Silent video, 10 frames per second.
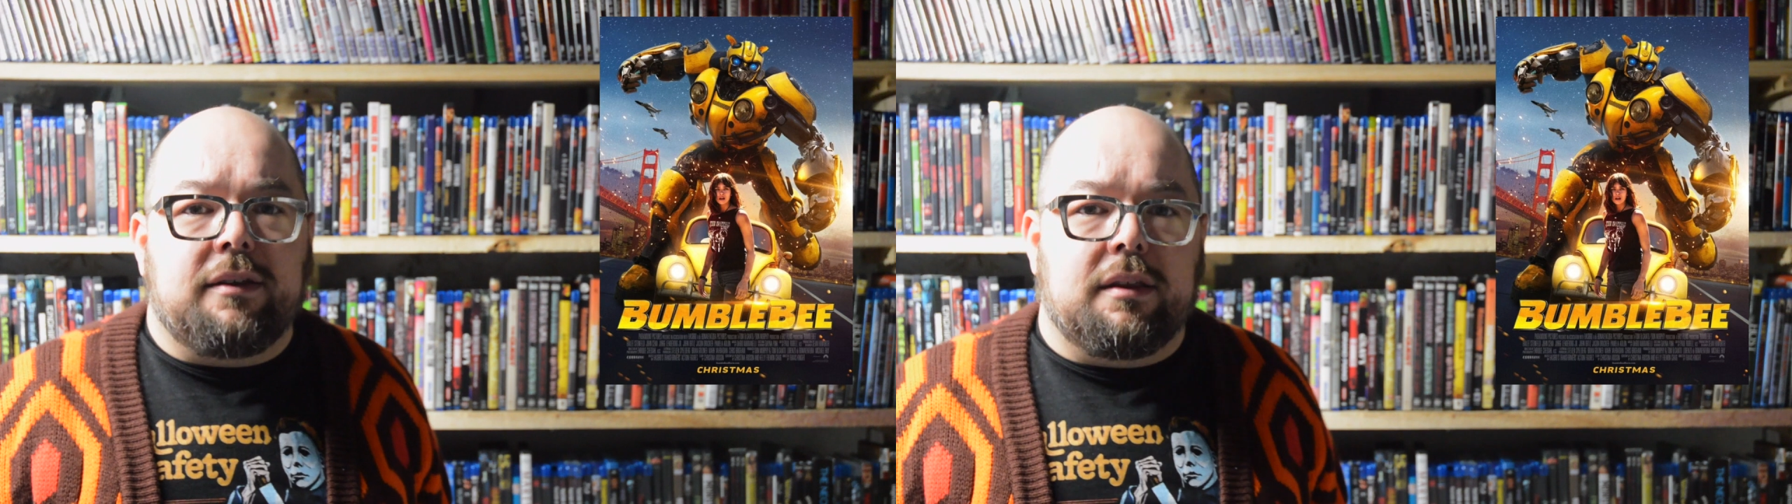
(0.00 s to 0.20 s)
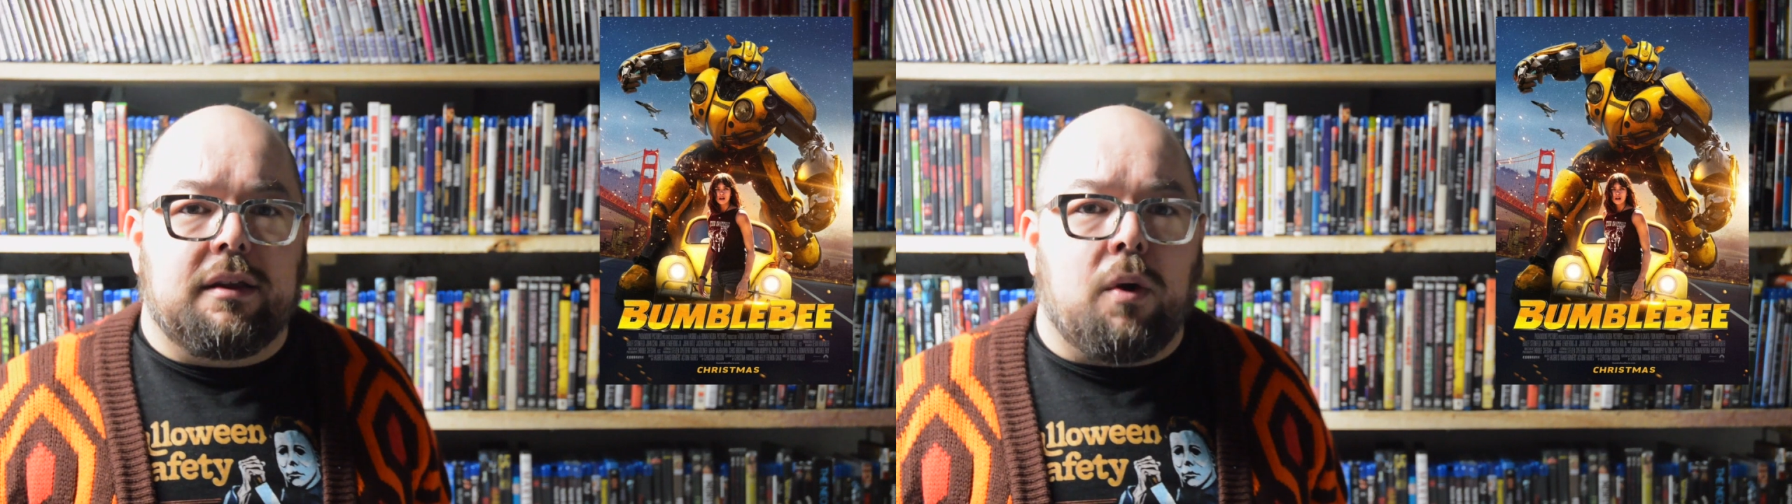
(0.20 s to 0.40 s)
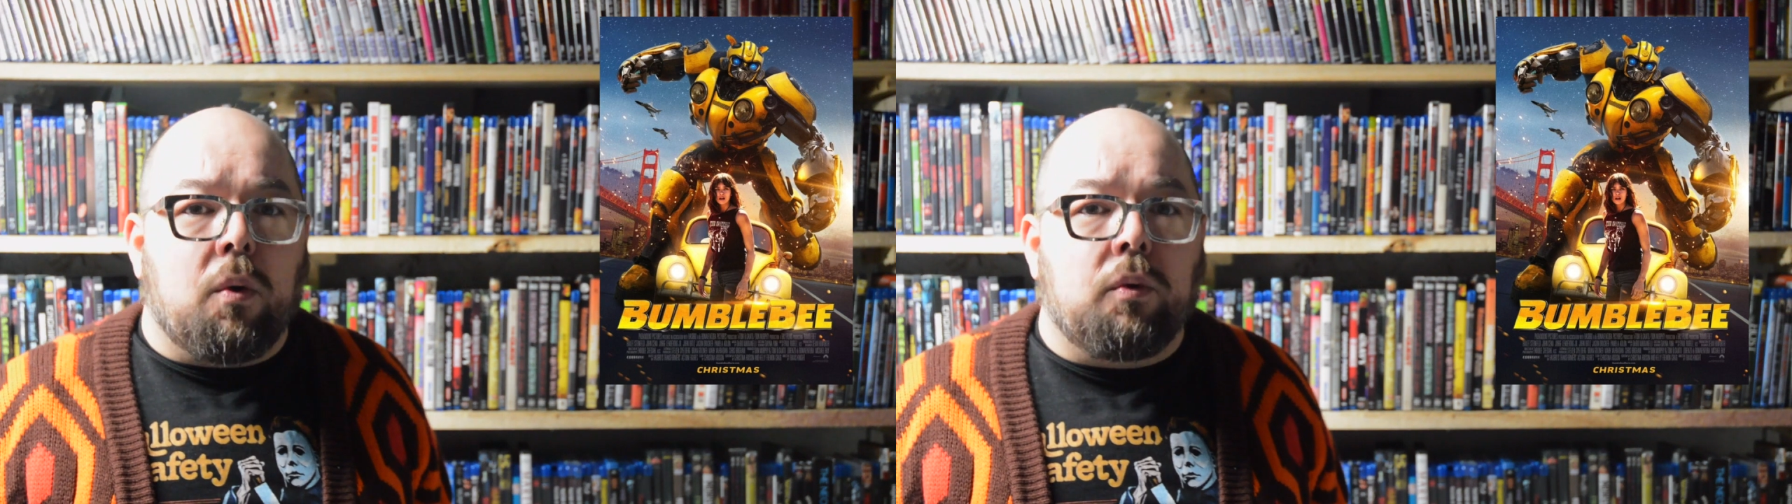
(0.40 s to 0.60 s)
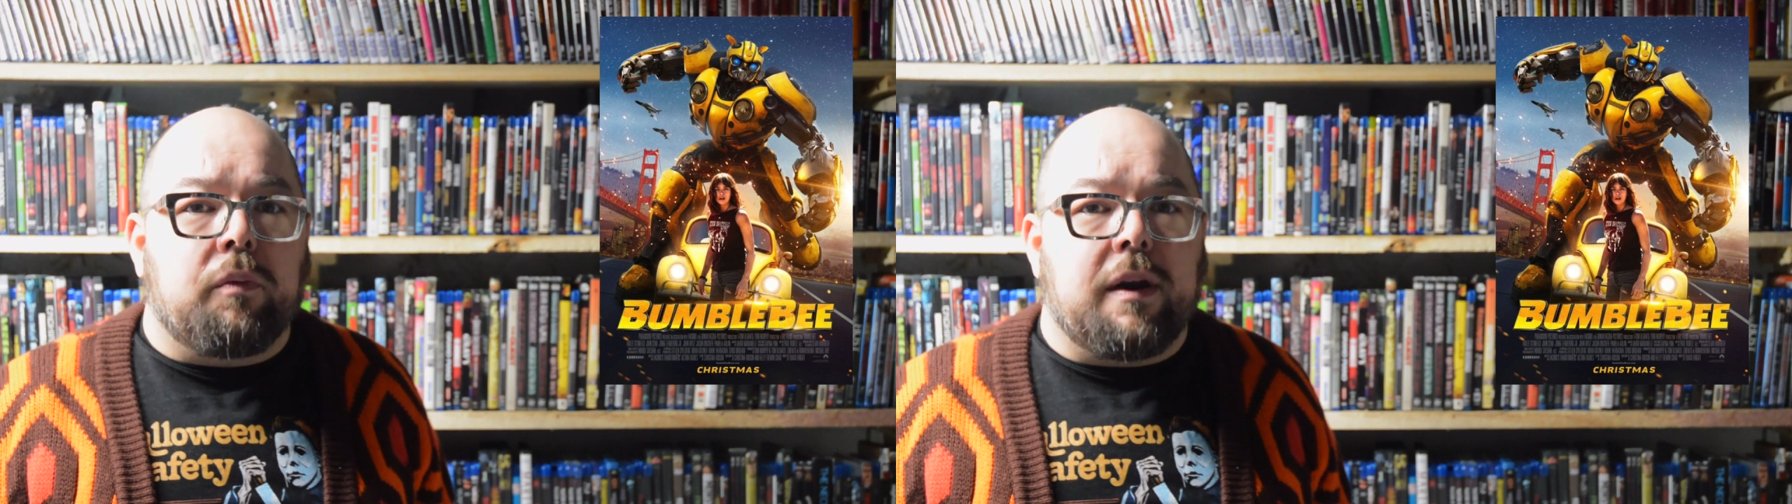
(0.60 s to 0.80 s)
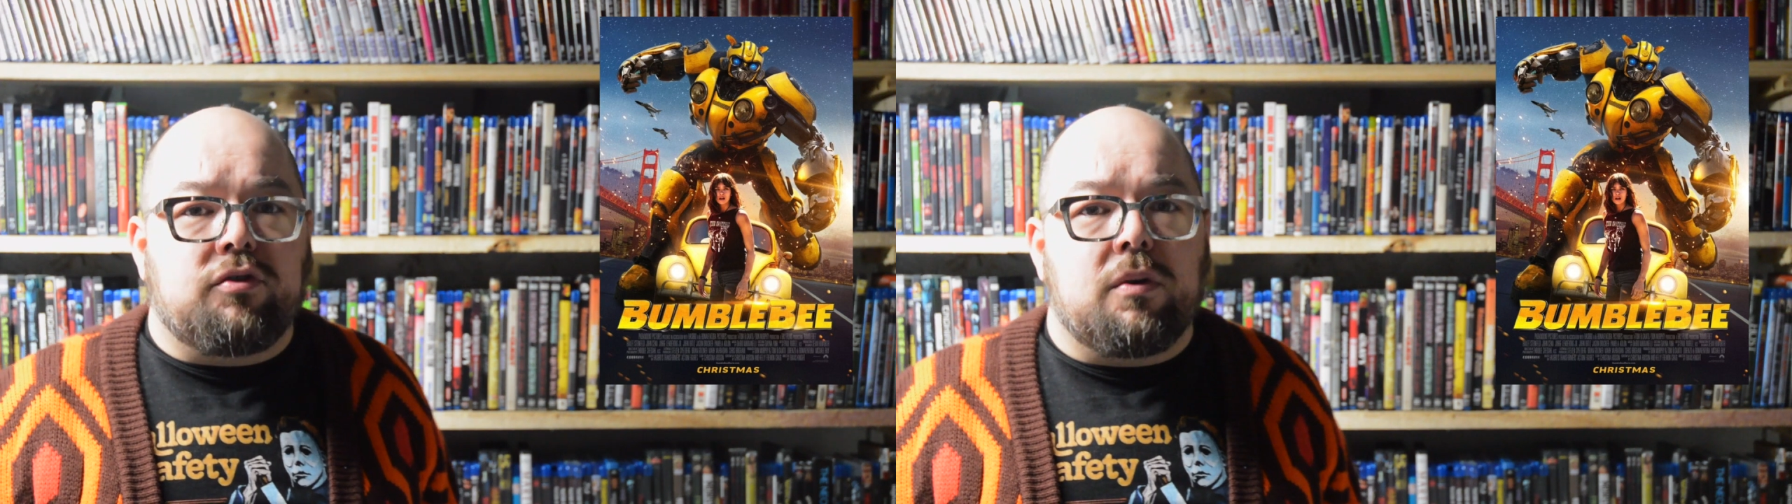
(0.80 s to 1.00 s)
to the old
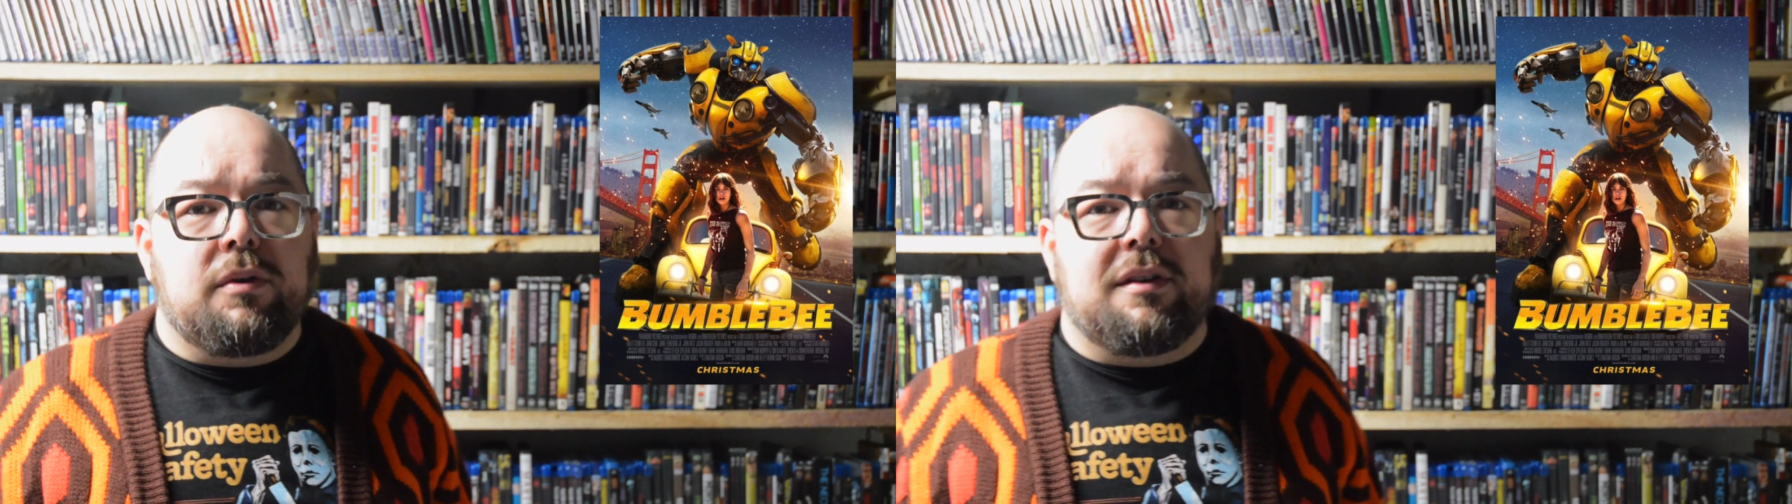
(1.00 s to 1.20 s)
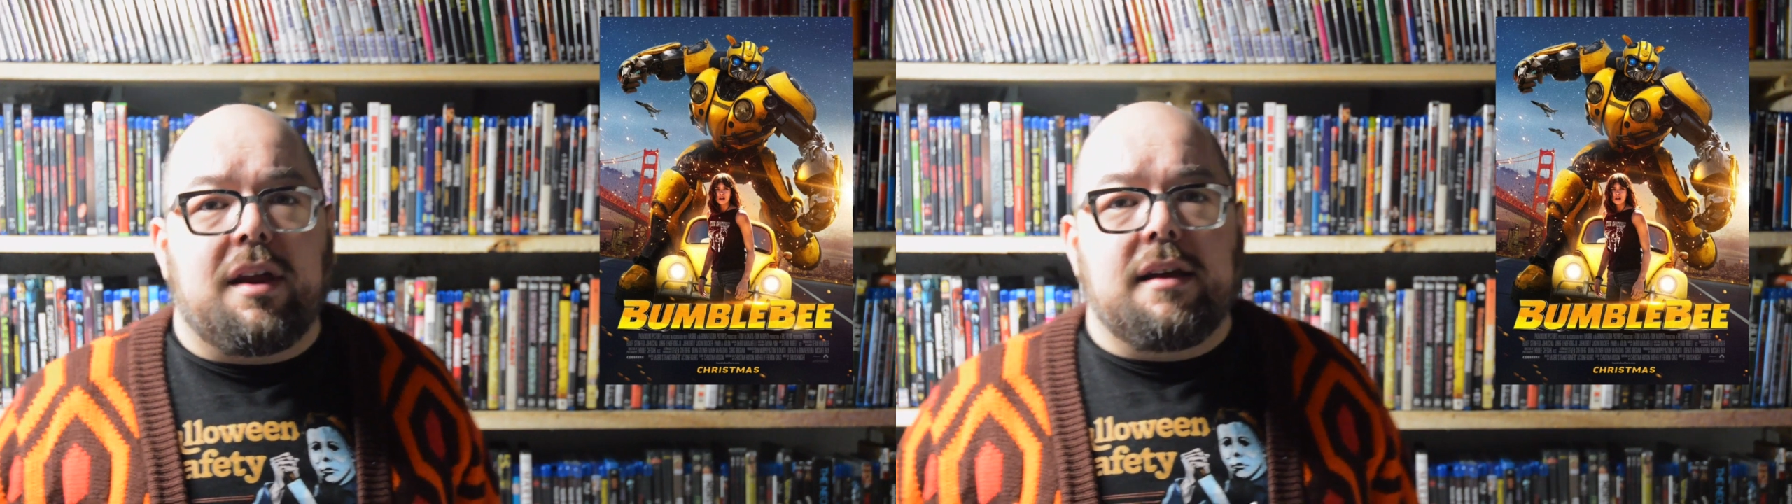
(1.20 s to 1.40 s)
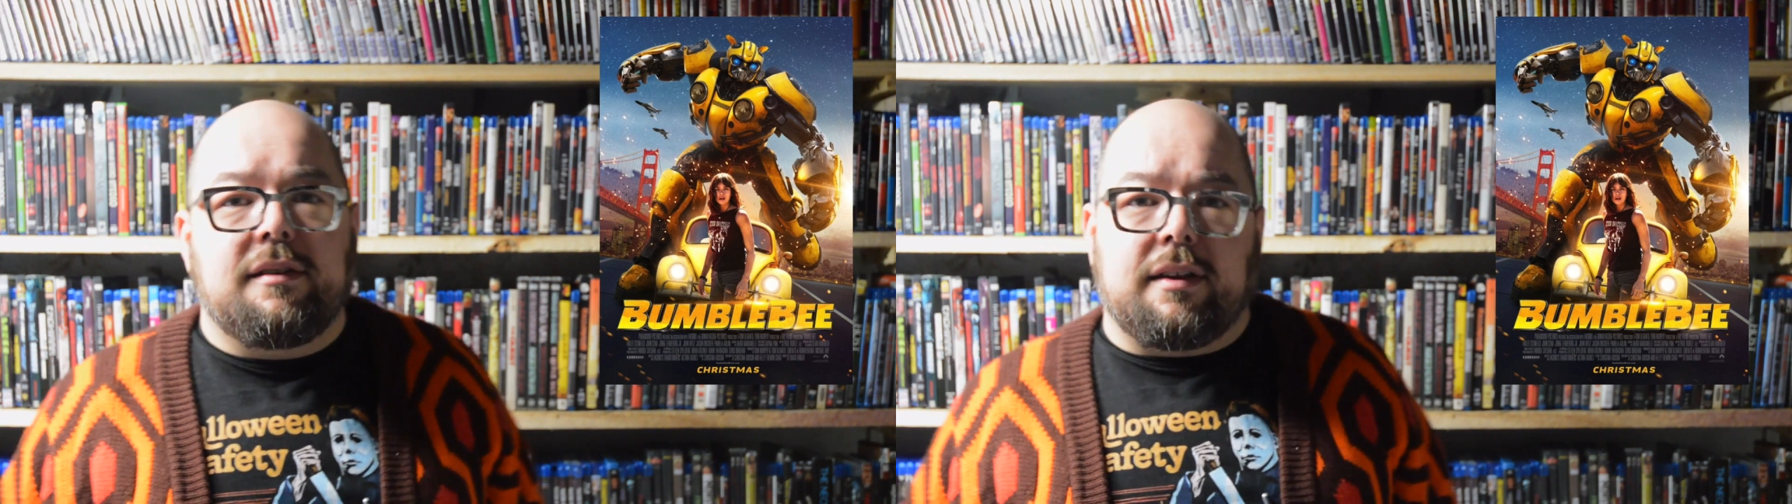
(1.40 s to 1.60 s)
retro designs,